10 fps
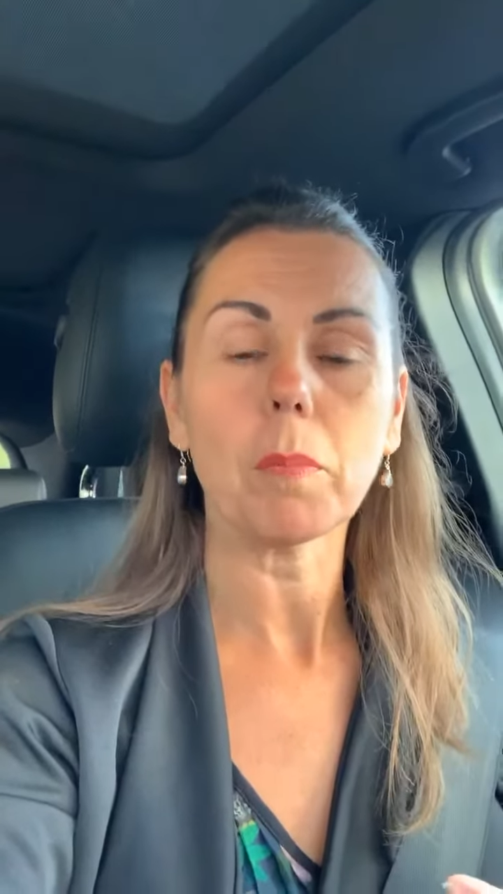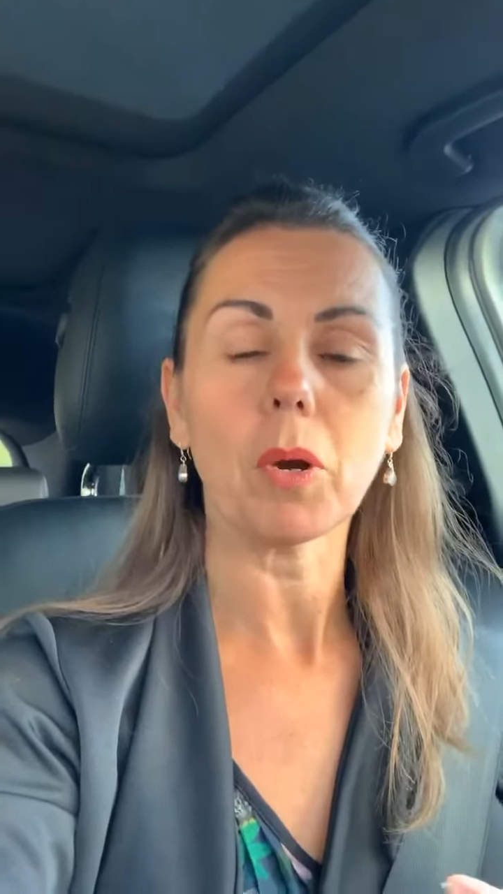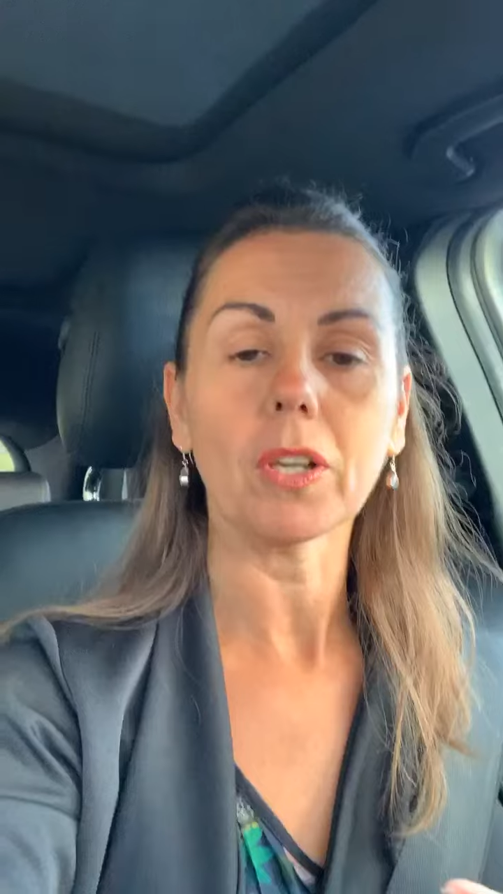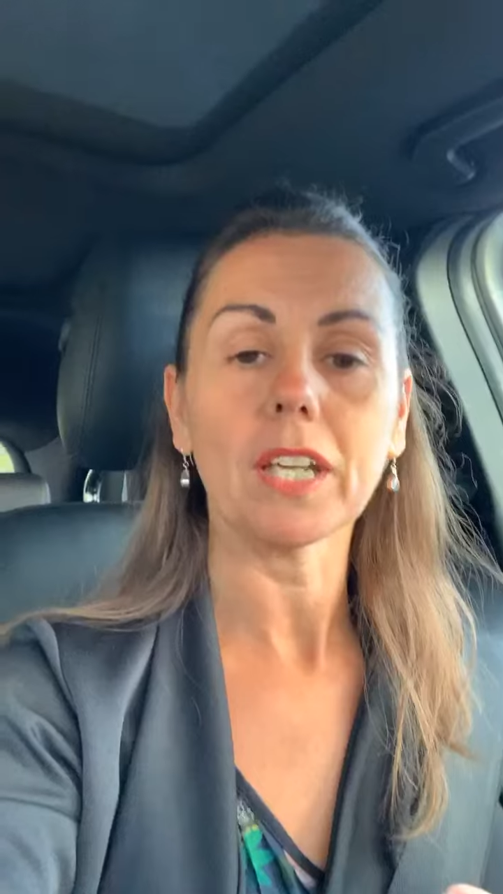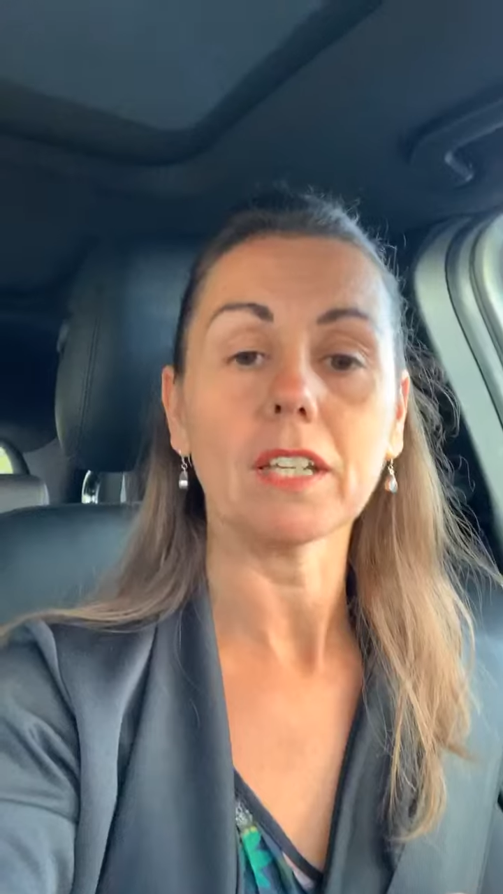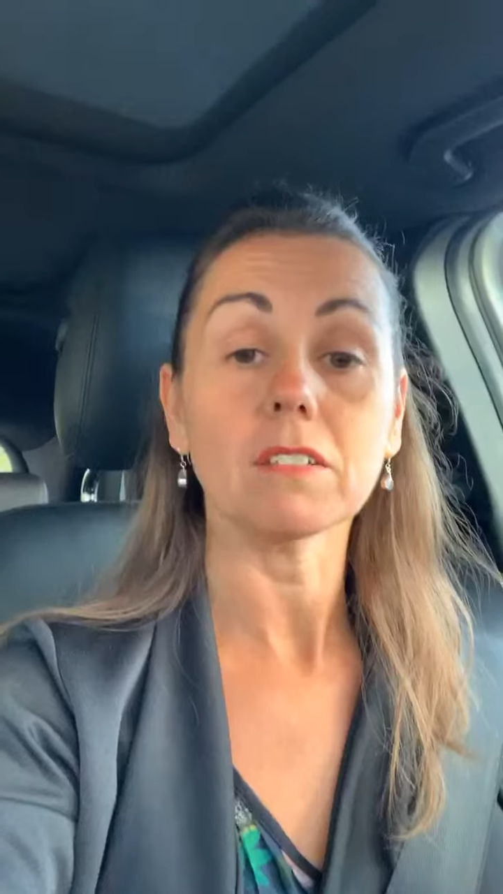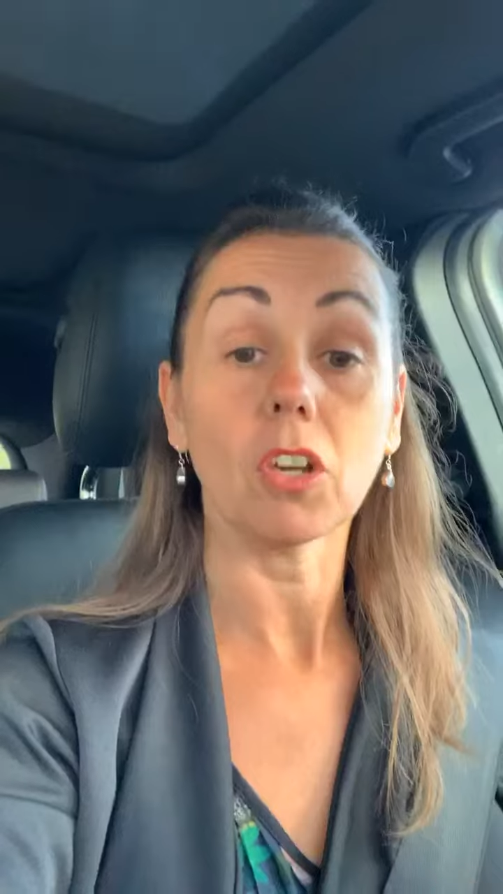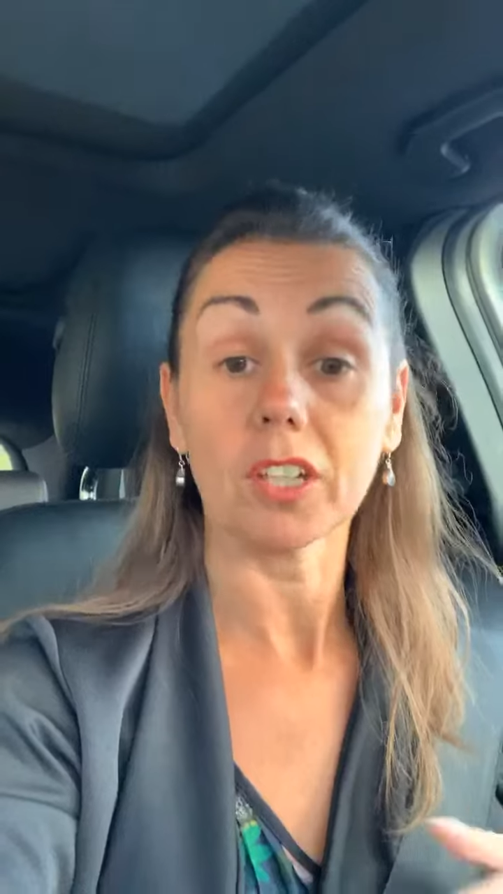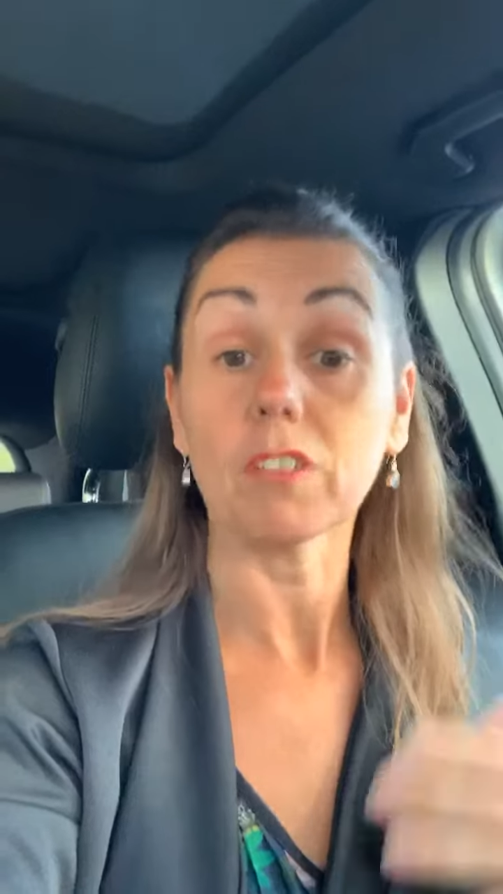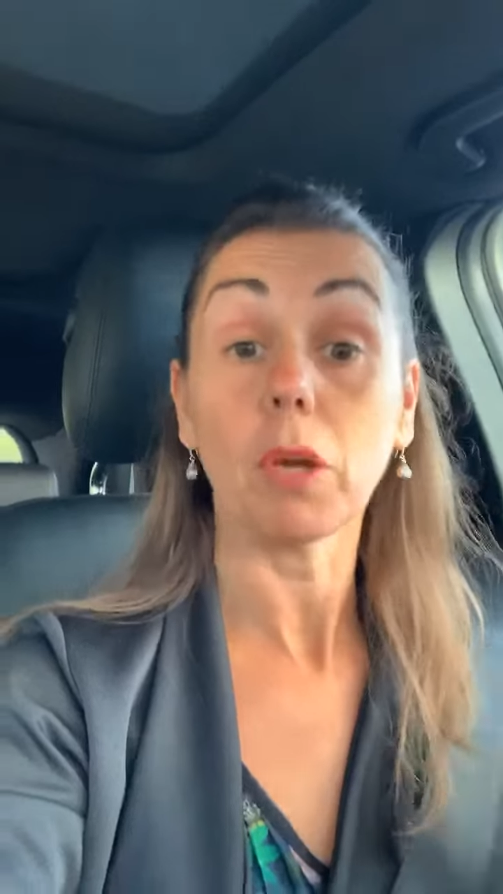buying
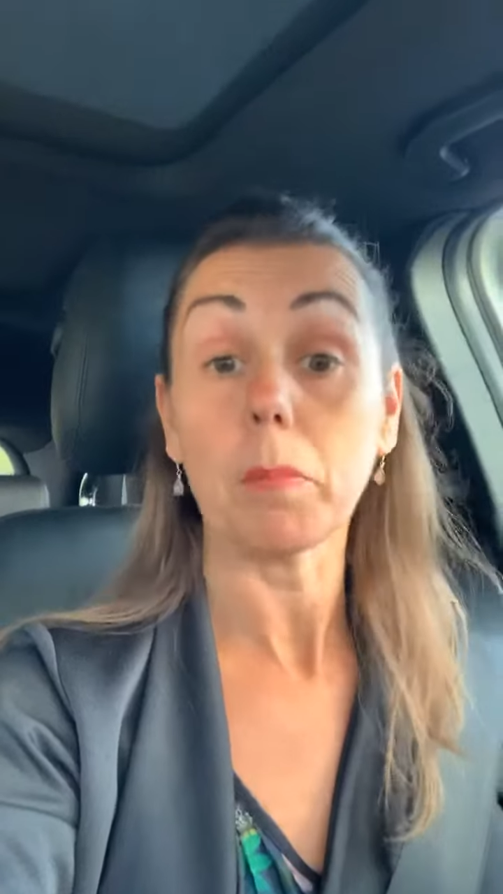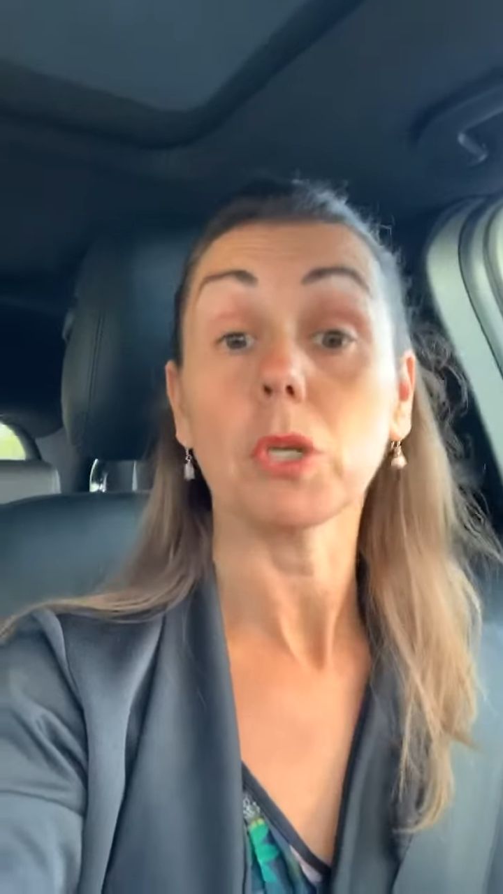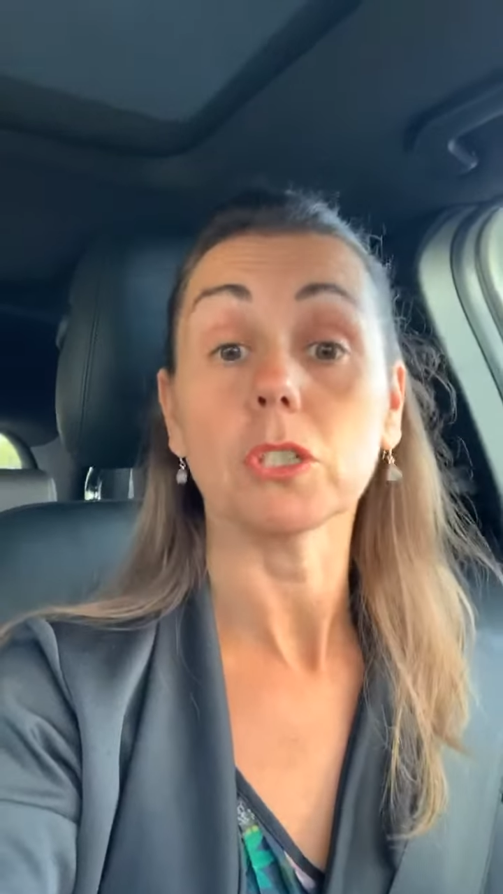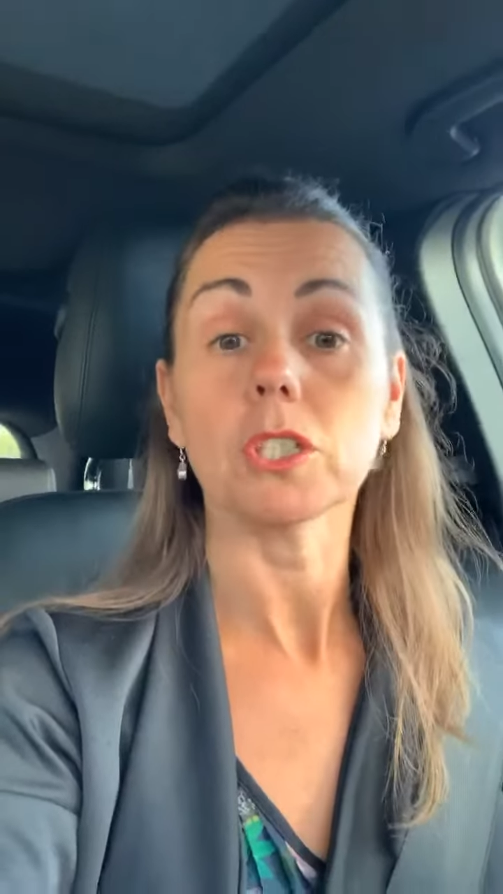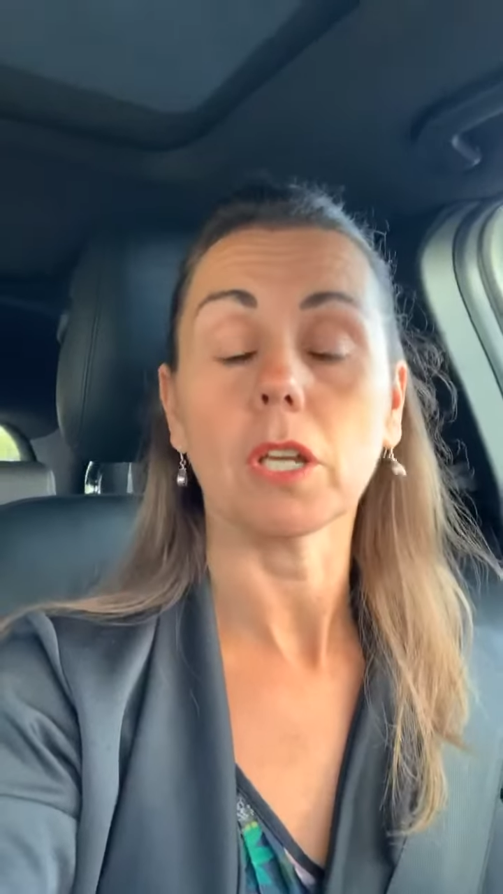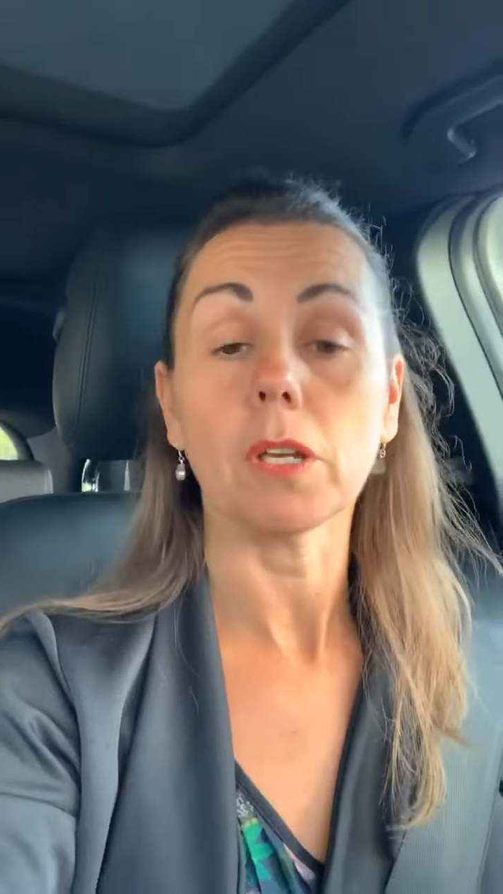like a, a,